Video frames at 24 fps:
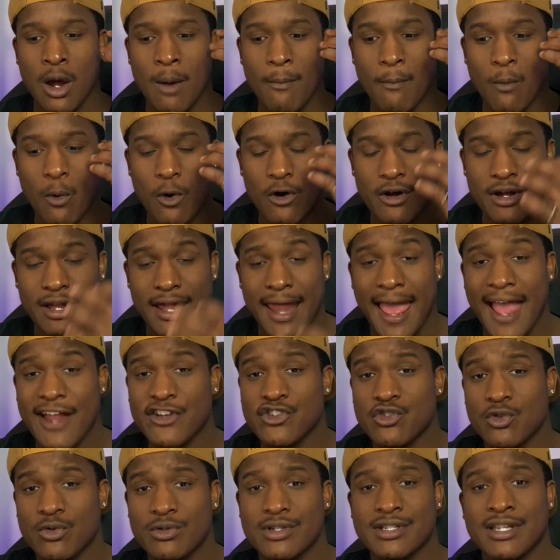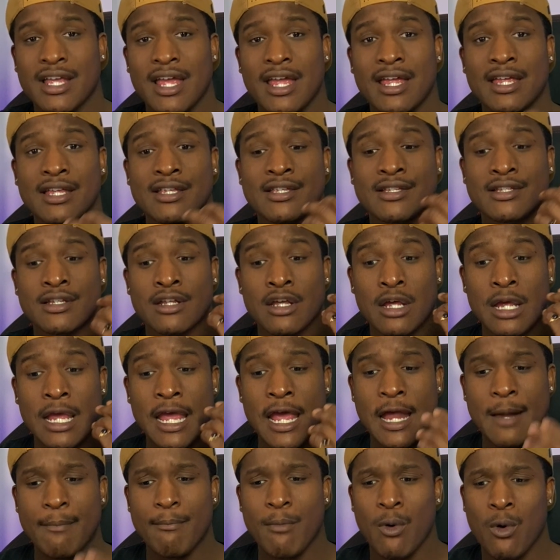more natural taste
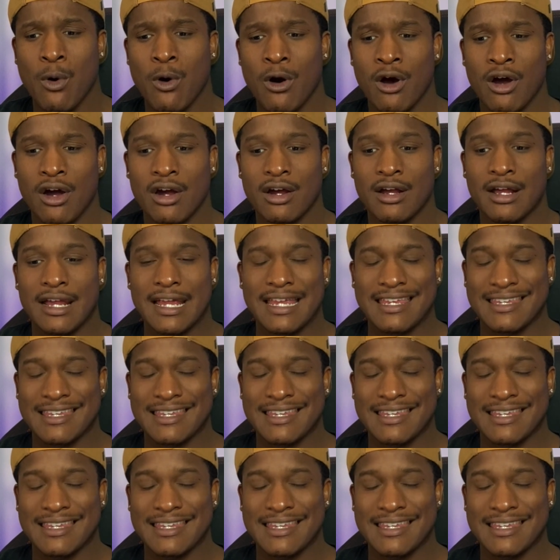and more